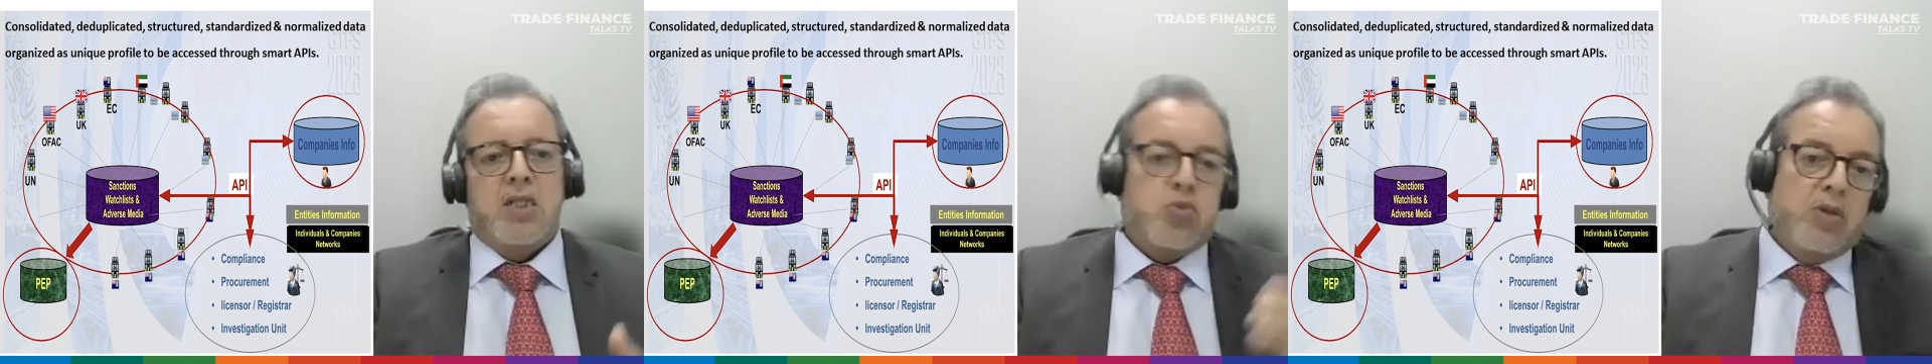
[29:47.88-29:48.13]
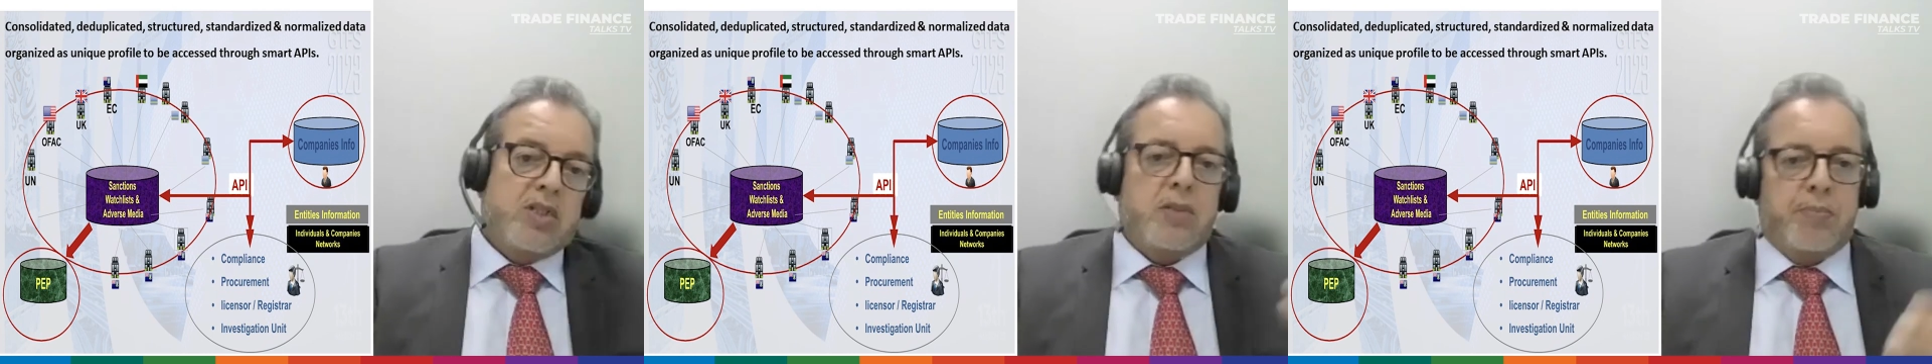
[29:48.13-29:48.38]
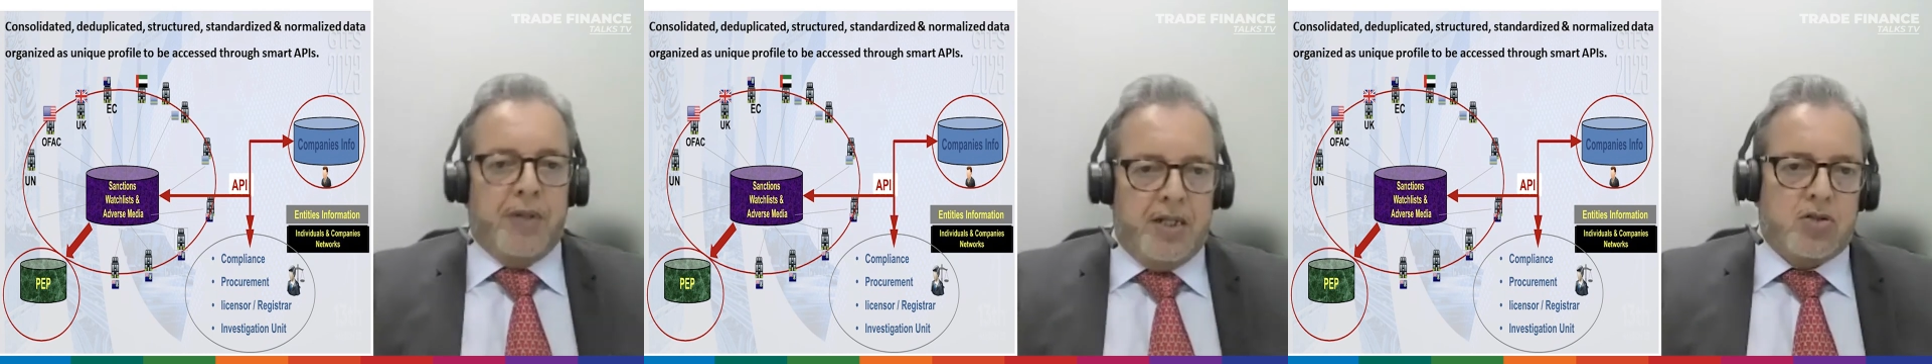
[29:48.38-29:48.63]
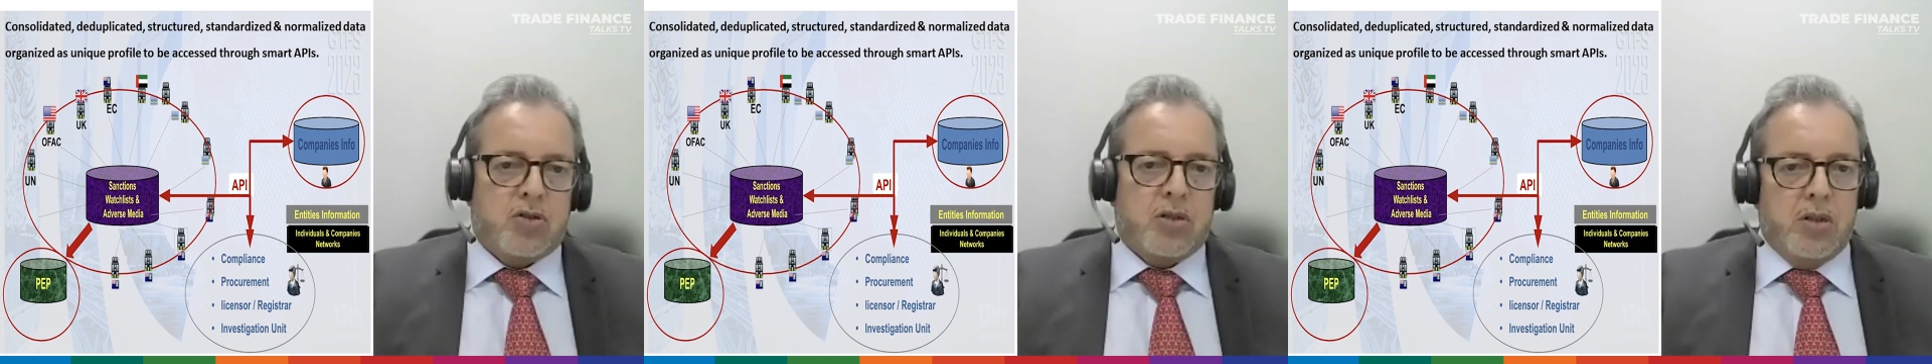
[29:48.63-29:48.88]
It is 20
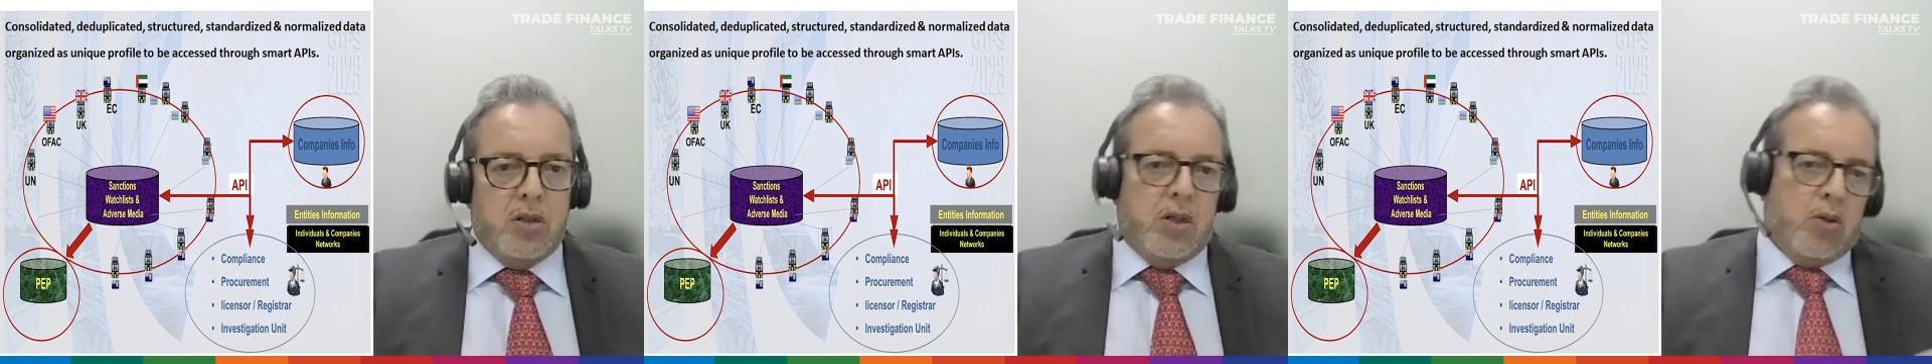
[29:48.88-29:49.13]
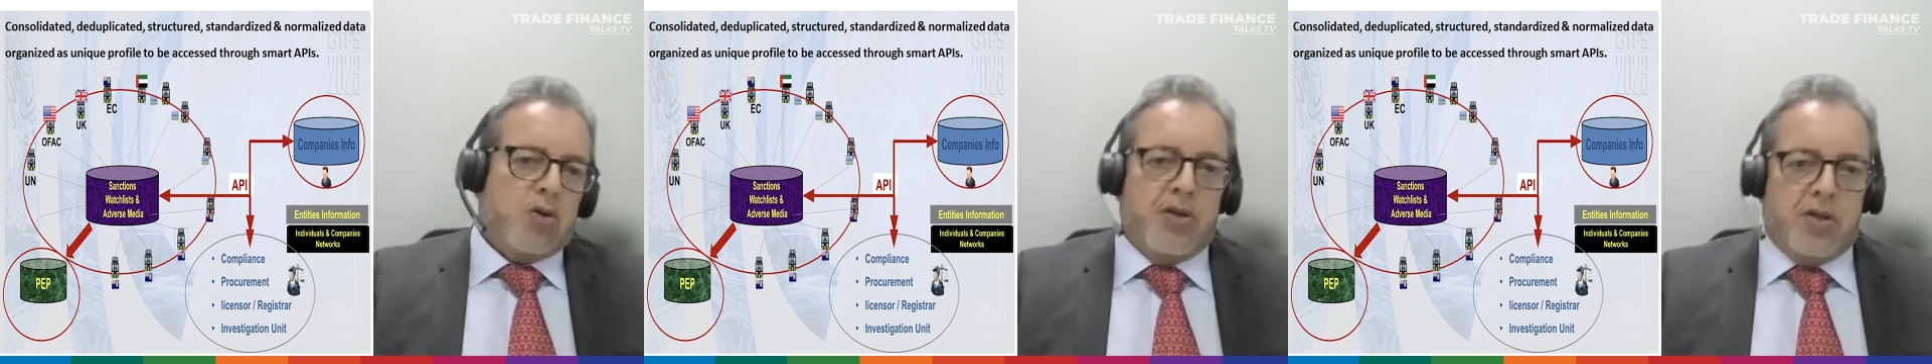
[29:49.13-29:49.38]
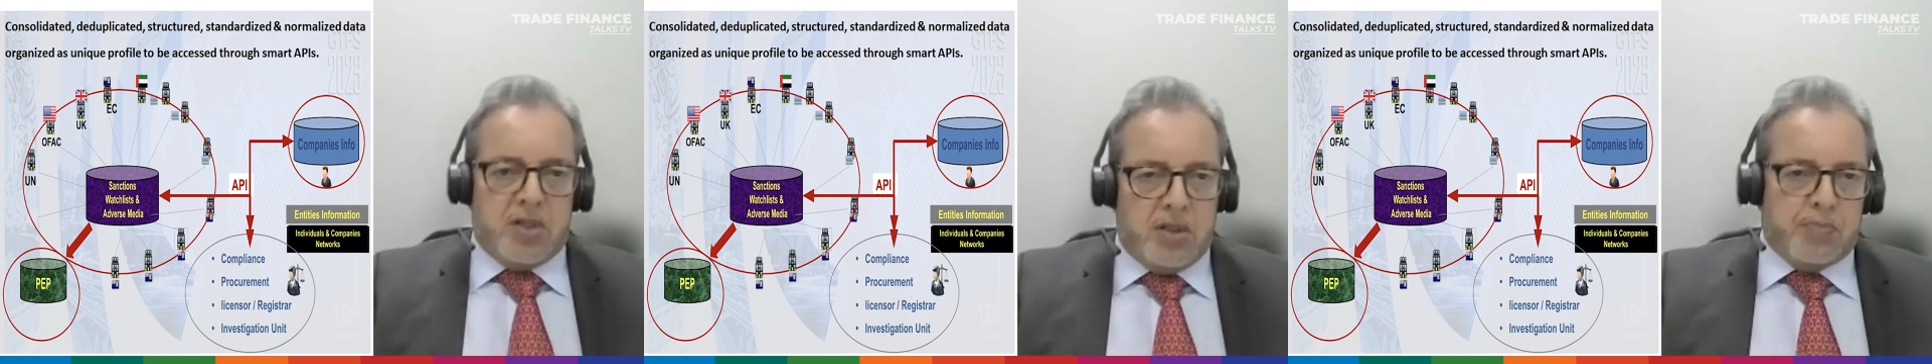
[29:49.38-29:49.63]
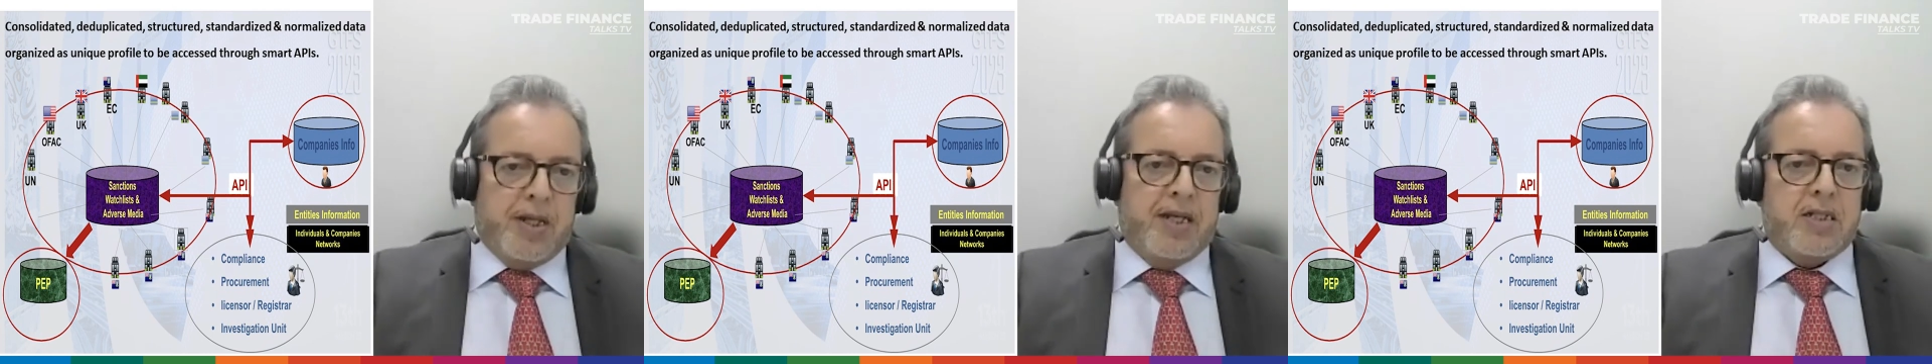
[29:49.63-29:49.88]
page or
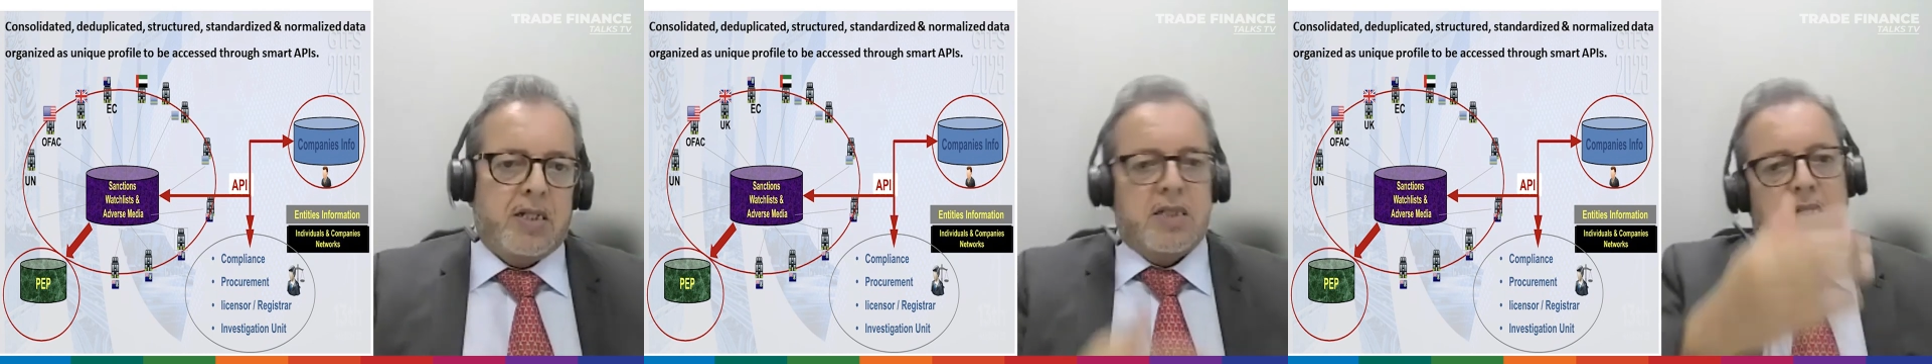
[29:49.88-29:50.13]
30 pages,